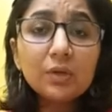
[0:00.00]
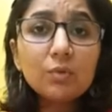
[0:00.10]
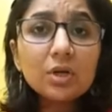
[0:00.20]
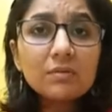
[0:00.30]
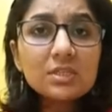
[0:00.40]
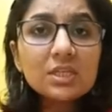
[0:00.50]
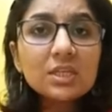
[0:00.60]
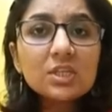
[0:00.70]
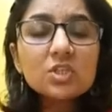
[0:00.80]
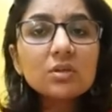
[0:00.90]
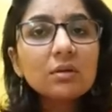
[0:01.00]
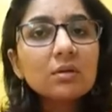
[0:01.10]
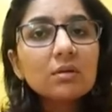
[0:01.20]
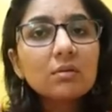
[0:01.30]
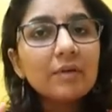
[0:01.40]
whatever secretion
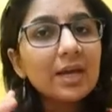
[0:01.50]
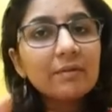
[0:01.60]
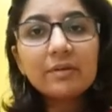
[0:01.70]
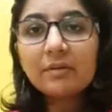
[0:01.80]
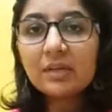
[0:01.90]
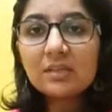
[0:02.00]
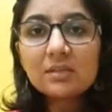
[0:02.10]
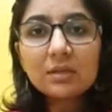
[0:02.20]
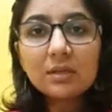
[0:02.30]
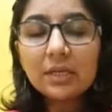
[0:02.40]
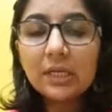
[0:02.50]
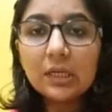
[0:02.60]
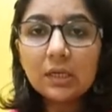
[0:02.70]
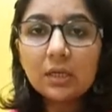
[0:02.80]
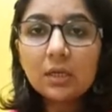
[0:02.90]
wherever it is
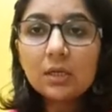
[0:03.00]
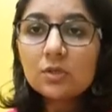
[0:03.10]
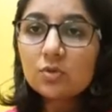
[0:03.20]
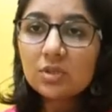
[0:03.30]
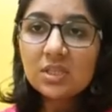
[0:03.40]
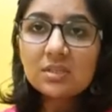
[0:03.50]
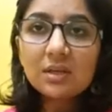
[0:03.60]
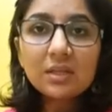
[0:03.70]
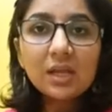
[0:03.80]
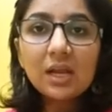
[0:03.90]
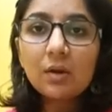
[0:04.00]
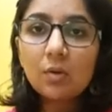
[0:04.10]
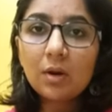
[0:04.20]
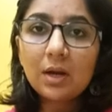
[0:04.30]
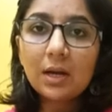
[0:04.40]
needed. So these are the
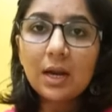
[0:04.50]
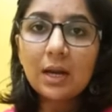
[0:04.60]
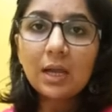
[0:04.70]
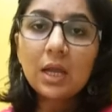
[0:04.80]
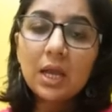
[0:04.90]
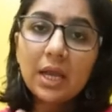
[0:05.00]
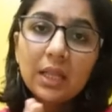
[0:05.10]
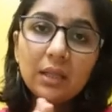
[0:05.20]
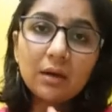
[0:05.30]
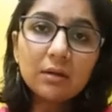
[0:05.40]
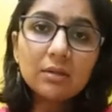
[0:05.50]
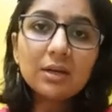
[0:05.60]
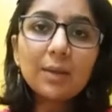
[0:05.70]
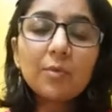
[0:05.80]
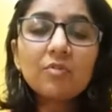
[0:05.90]
endocrine gland. And the
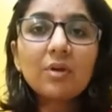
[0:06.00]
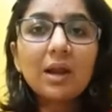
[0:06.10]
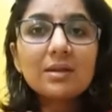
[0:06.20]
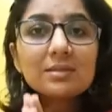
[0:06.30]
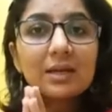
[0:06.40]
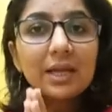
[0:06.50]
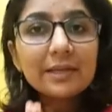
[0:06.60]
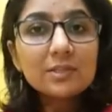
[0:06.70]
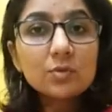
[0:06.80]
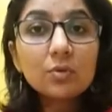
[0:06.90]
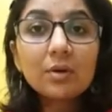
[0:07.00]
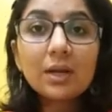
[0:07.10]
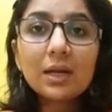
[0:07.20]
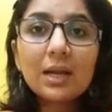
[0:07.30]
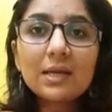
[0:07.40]
other type of glands are
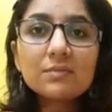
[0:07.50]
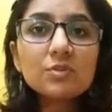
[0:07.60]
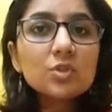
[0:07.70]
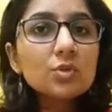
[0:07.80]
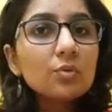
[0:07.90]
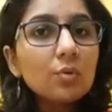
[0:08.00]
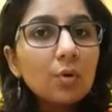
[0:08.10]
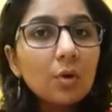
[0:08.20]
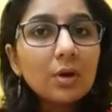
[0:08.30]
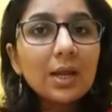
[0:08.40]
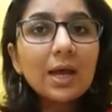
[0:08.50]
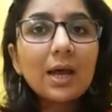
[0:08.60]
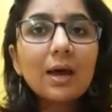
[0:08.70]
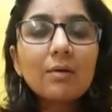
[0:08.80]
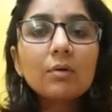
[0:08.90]
exocrine glands, which do not
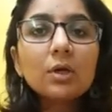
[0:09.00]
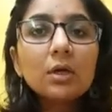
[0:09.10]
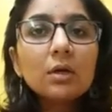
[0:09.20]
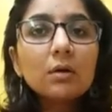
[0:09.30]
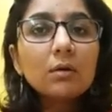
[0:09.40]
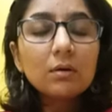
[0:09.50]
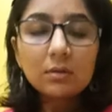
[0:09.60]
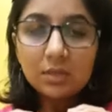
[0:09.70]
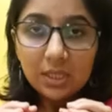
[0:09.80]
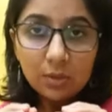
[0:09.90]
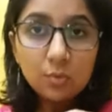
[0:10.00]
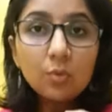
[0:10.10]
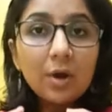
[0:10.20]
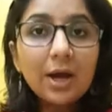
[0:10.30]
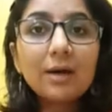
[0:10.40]
have, they
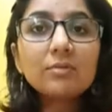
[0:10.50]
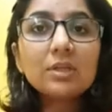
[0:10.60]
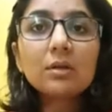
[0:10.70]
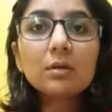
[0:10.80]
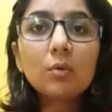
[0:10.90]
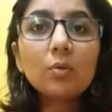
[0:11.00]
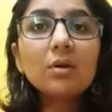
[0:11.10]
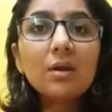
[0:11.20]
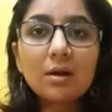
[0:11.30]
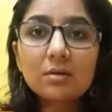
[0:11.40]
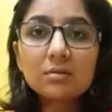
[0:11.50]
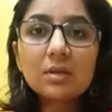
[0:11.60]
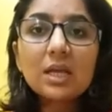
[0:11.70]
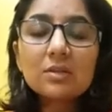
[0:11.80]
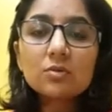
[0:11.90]
do have their own ducts.
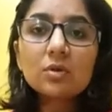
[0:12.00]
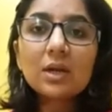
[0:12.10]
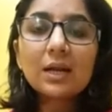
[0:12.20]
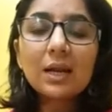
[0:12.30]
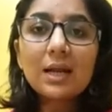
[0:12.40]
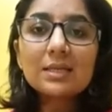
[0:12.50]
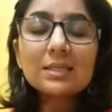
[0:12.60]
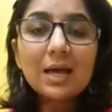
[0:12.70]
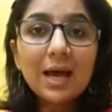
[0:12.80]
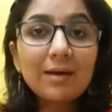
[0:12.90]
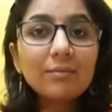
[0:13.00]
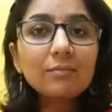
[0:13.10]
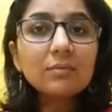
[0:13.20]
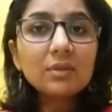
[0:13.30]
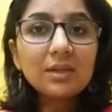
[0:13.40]
Exocrine glands
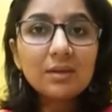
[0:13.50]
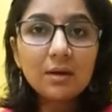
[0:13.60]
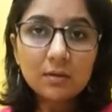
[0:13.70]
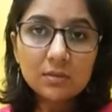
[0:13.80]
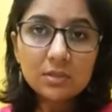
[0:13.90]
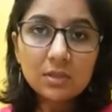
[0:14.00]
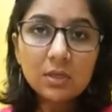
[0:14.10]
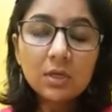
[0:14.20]
have the ducts